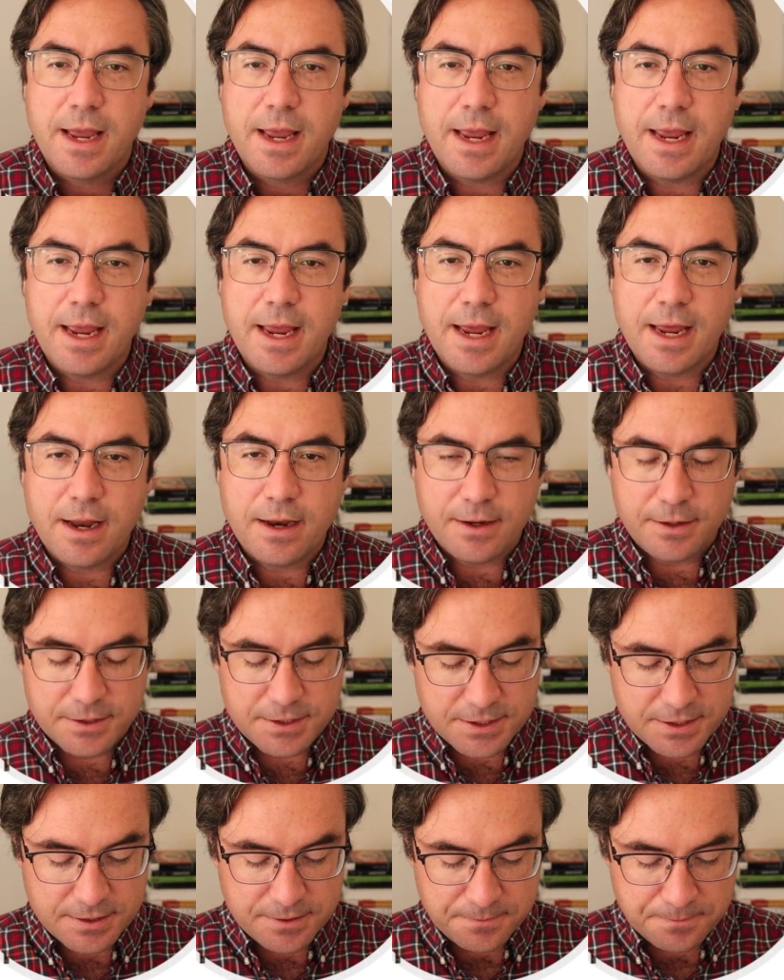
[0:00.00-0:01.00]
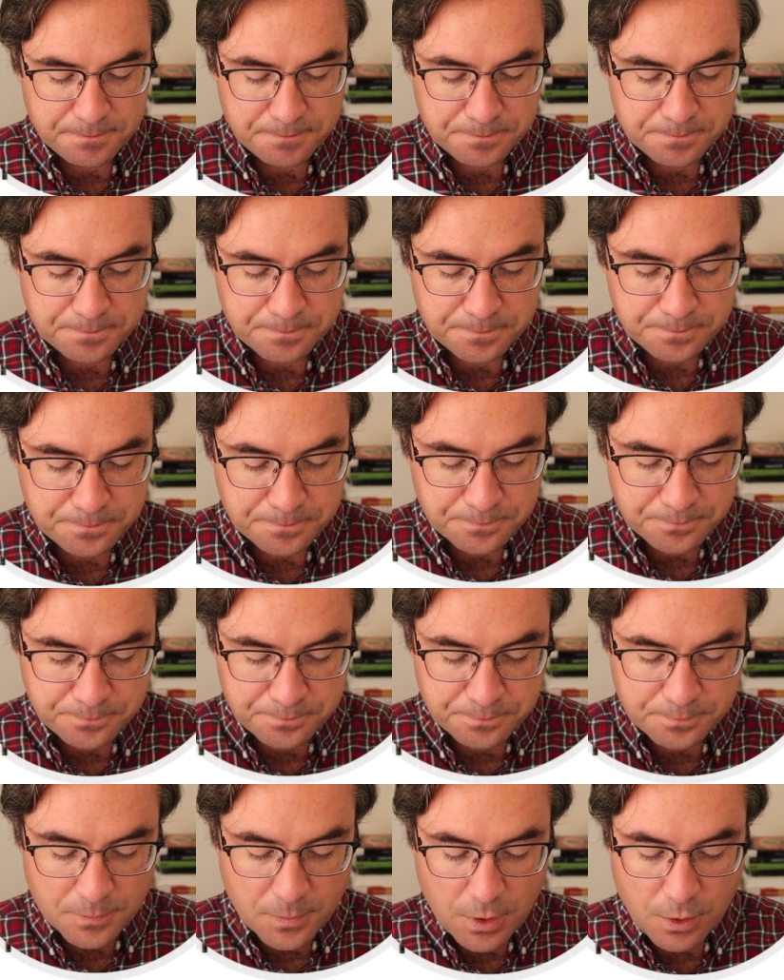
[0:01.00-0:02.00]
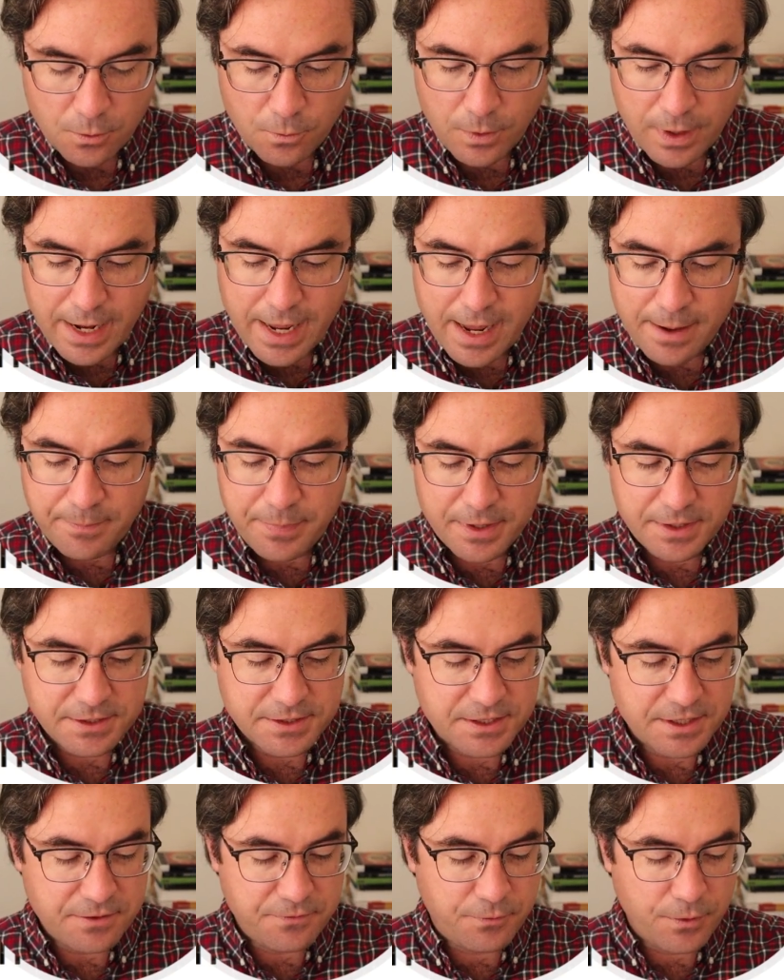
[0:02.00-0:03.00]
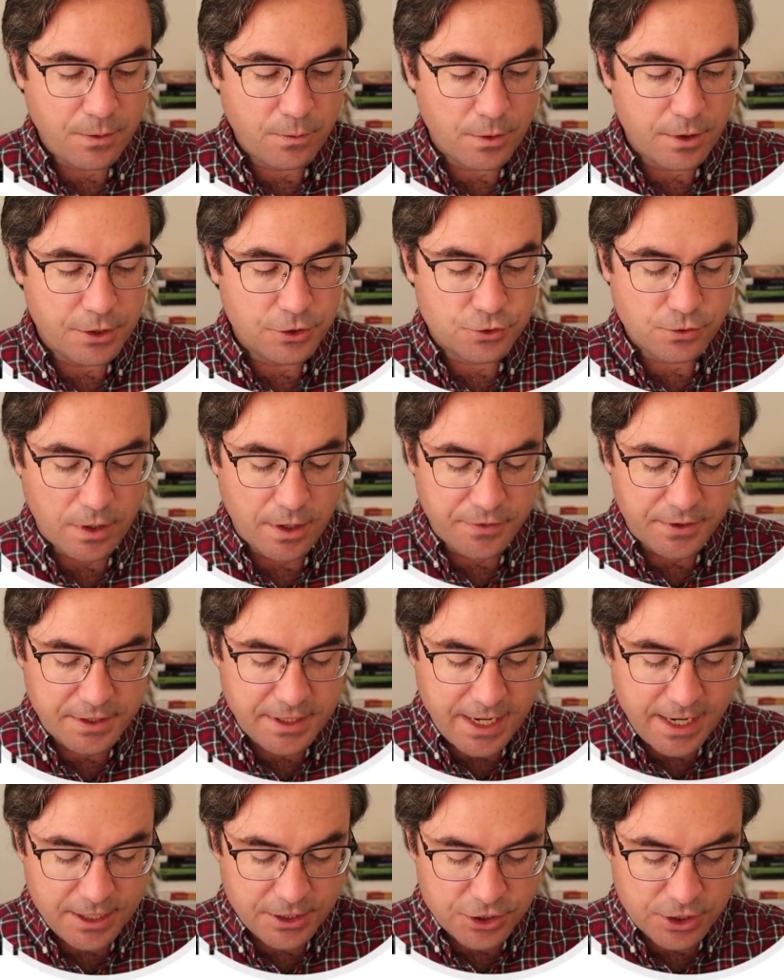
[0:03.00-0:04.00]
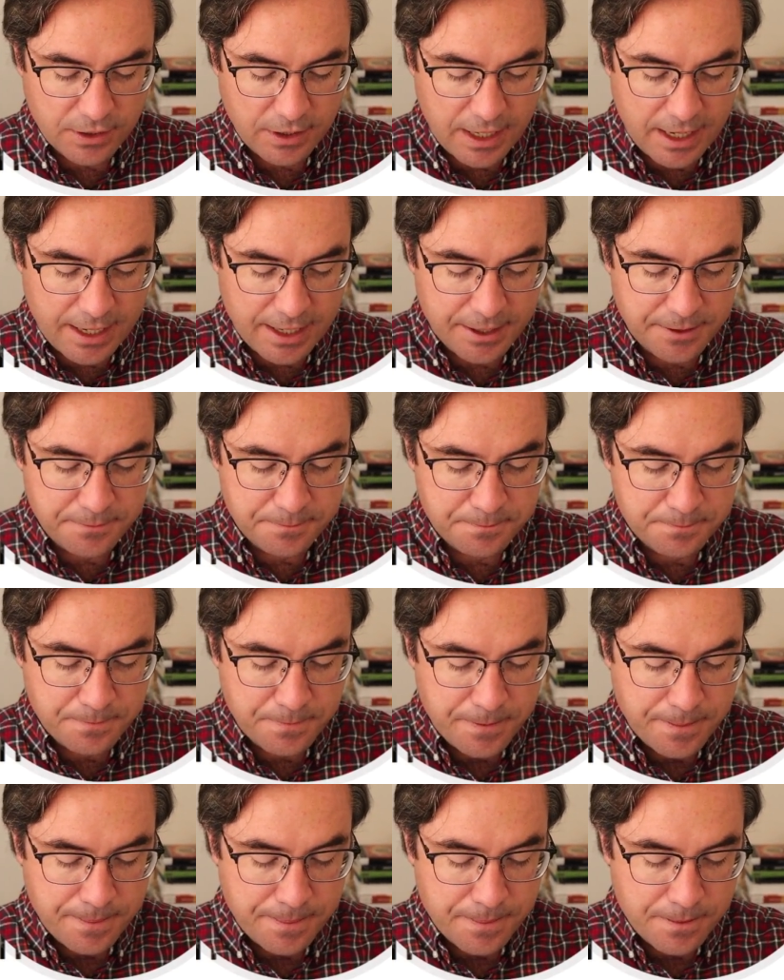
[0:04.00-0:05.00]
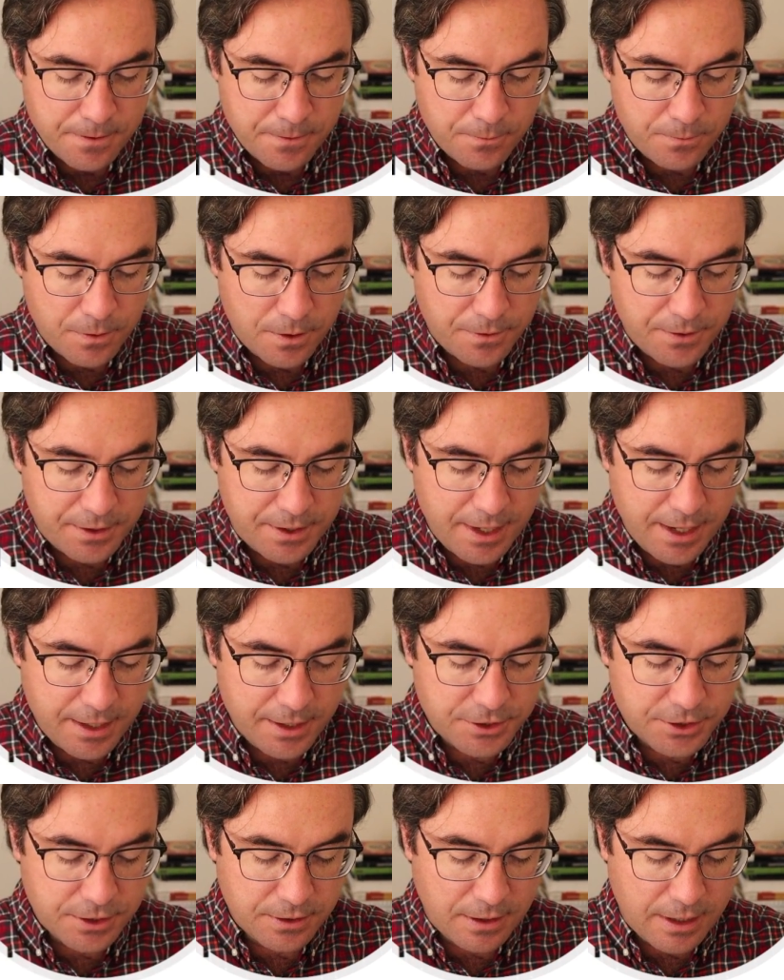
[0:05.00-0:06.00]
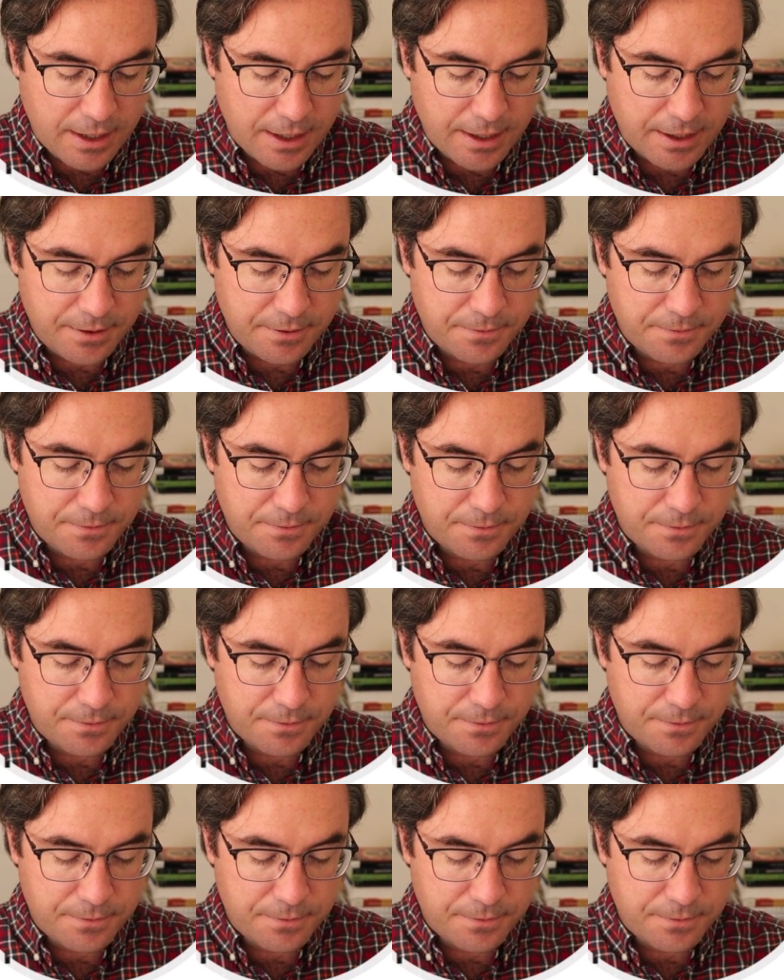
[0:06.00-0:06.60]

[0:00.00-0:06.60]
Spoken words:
And what happens if we were to draw the tangent line? Well, the tangent line,